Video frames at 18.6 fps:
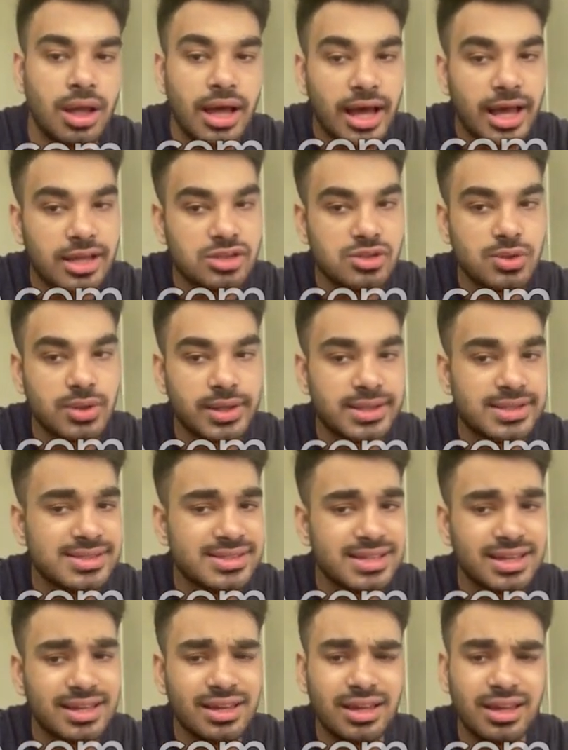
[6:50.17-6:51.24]
As you can
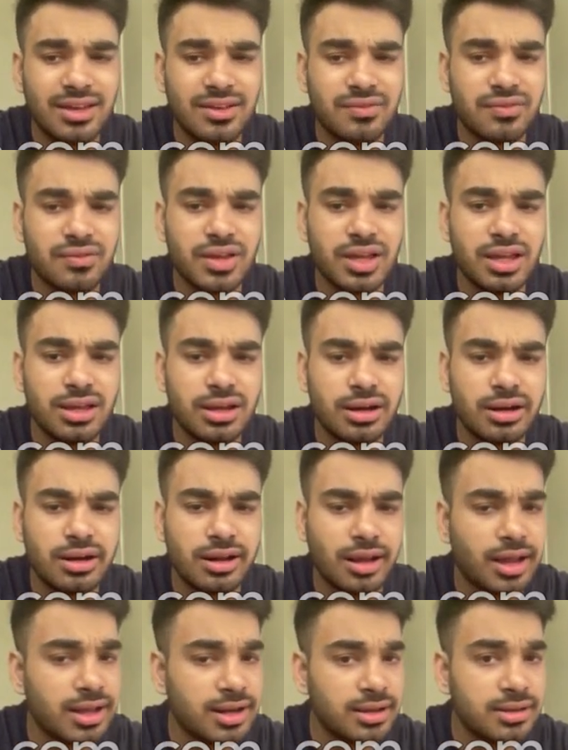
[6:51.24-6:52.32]
see, if we
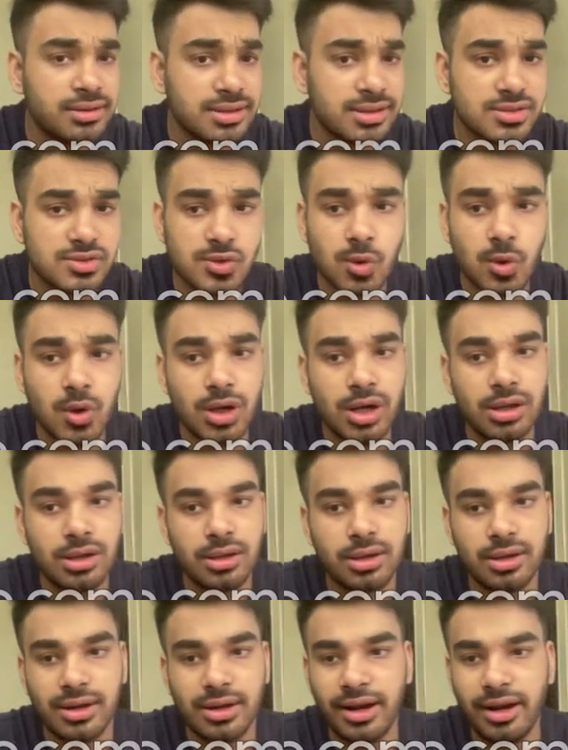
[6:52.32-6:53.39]
dry run this code
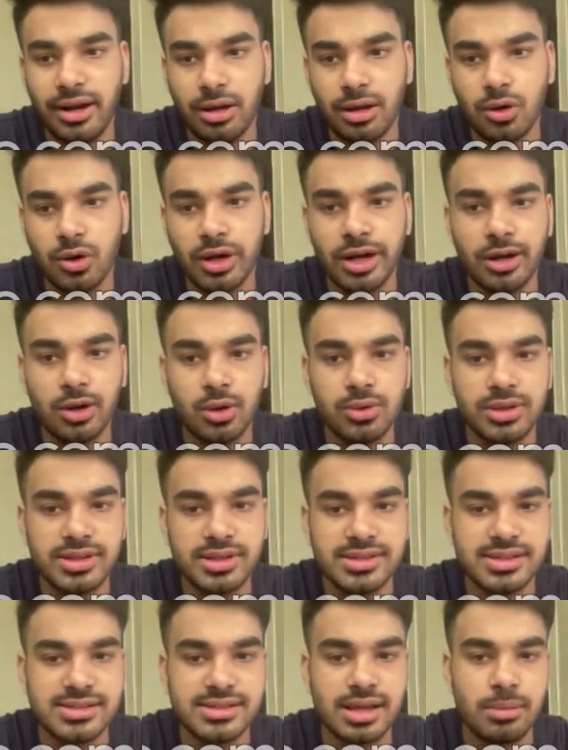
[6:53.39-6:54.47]
right according to
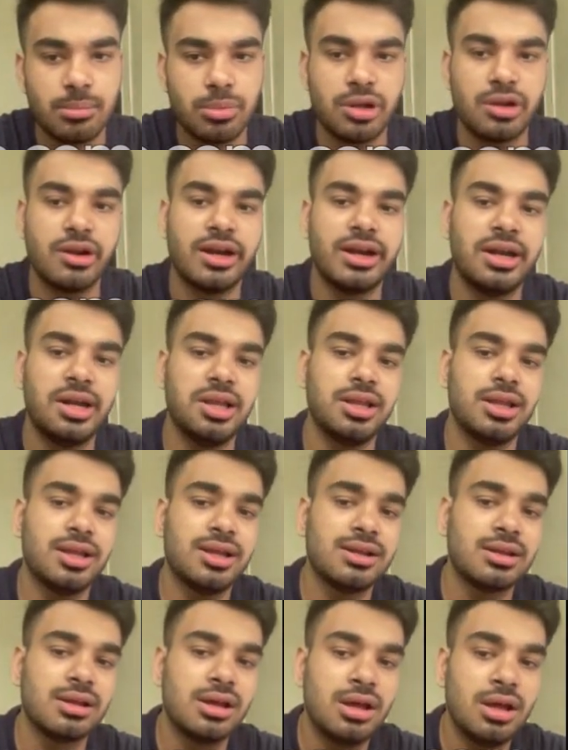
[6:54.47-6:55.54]
this example right
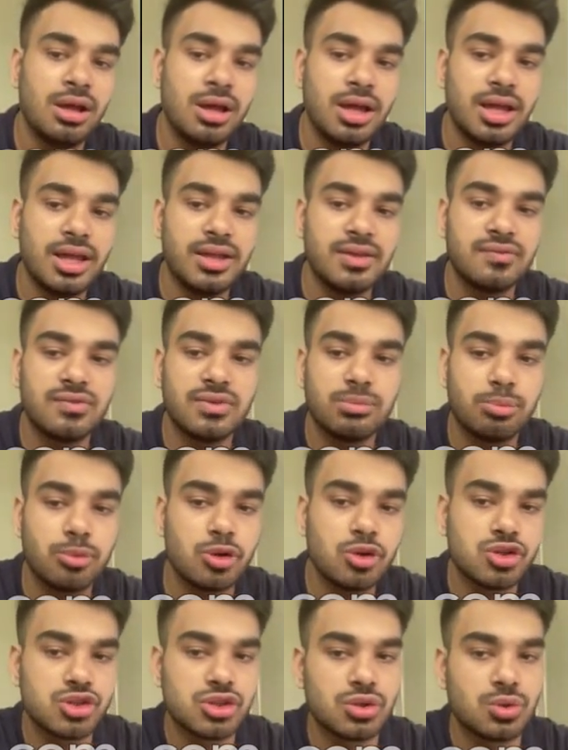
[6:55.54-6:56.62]
here, if we
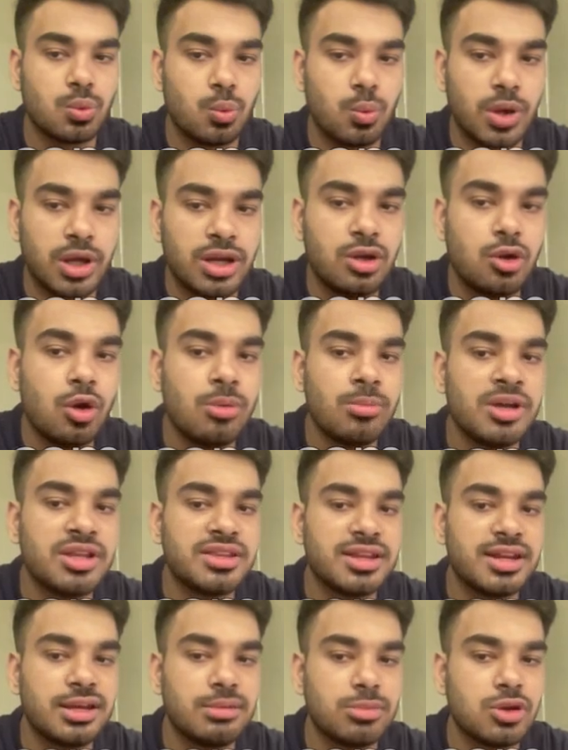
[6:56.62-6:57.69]
push 1 comma
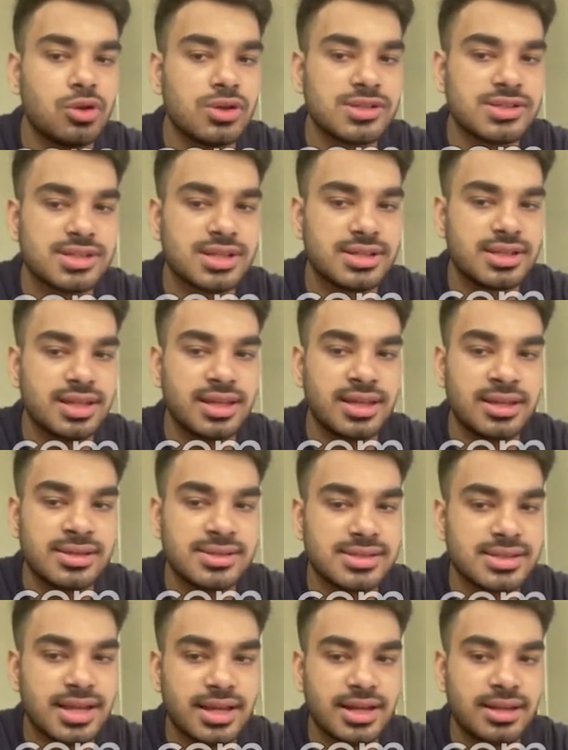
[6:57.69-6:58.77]
3, because nothing
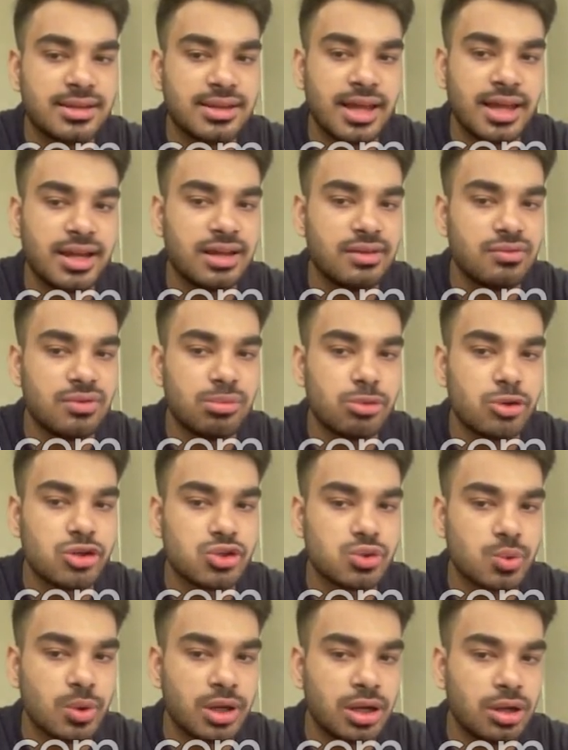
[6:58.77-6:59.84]
is there in the array, we
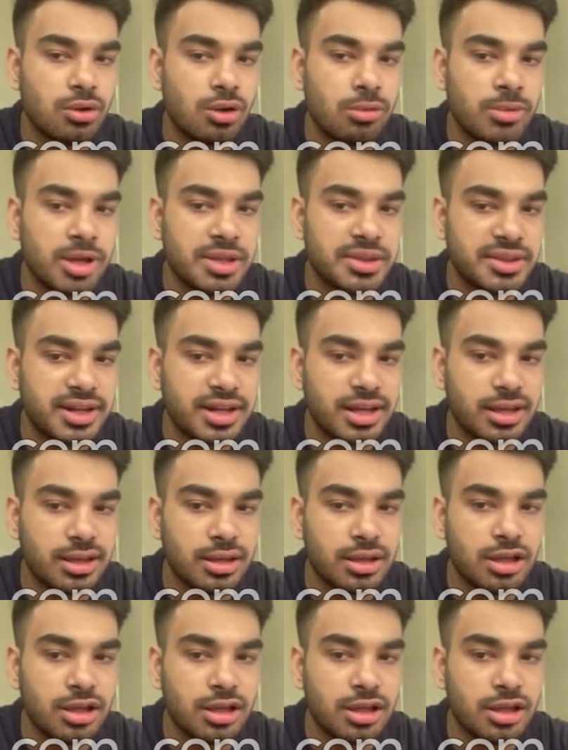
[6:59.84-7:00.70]
push 1 comma 3,